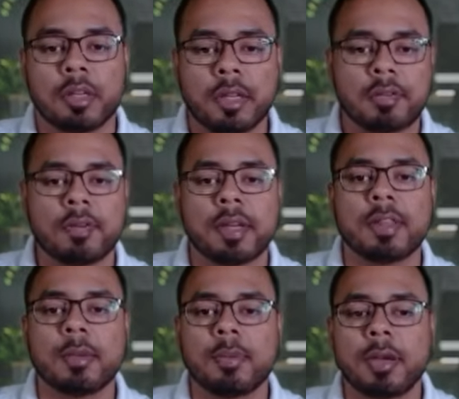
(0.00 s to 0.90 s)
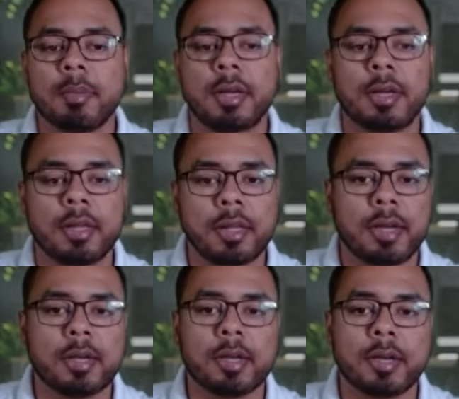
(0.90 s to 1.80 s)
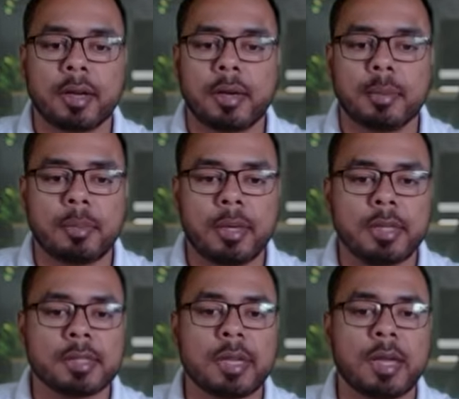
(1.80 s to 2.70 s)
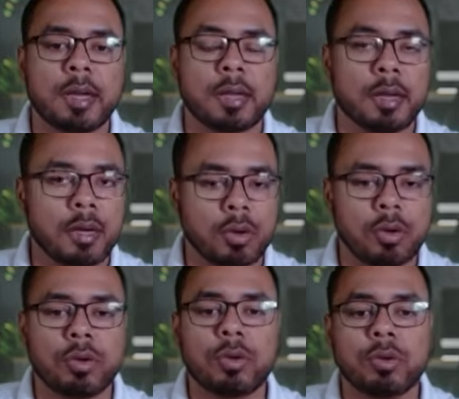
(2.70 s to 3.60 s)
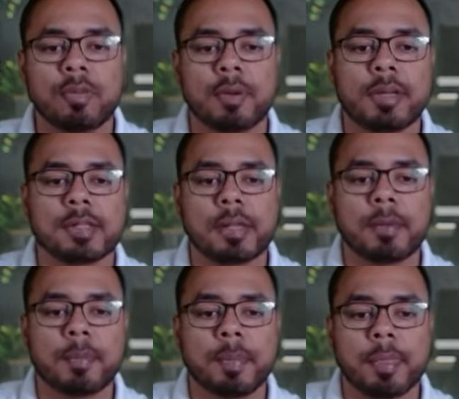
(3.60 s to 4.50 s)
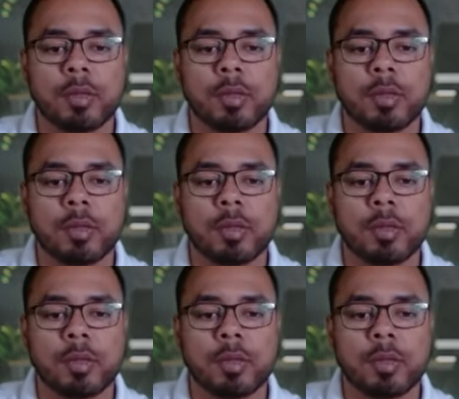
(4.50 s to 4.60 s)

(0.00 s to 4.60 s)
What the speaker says: Then find the probability that a randomly selected onto function